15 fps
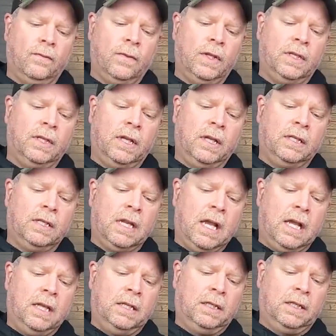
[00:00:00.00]
this thing is
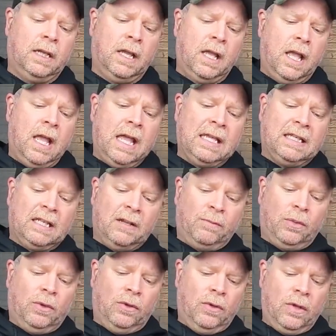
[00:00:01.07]
nice,
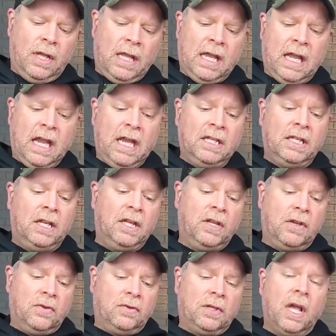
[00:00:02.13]
simple, easy to
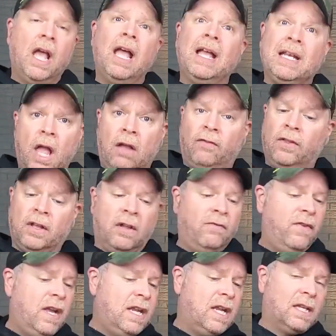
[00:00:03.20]
use, and for the
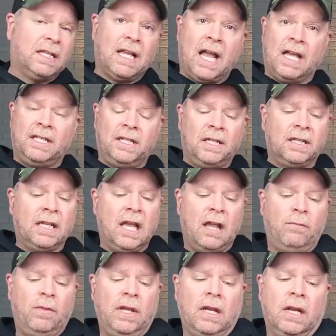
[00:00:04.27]
convenient size, you just
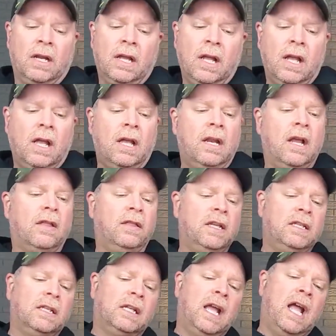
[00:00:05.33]
can't beat it. Now
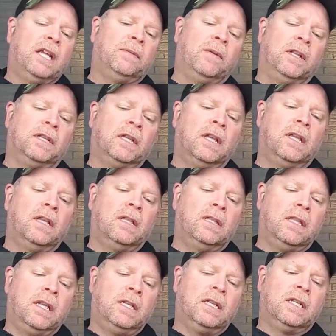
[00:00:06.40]
these attachments,
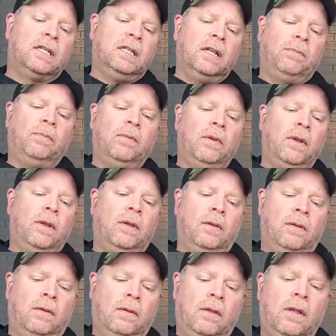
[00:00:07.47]
they just slip
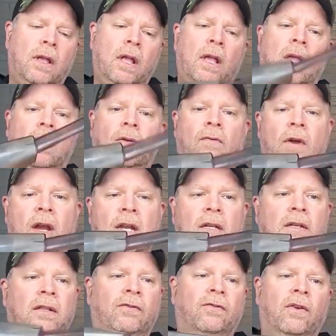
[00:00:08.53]
right
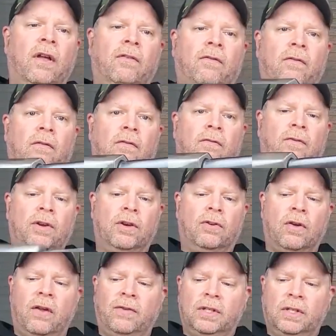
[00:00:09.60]
into the front for your
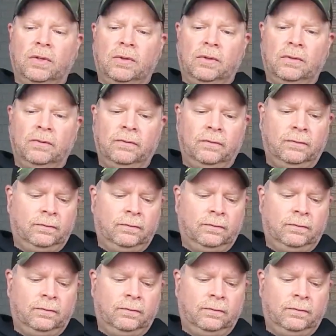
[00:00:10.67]
crevice tool.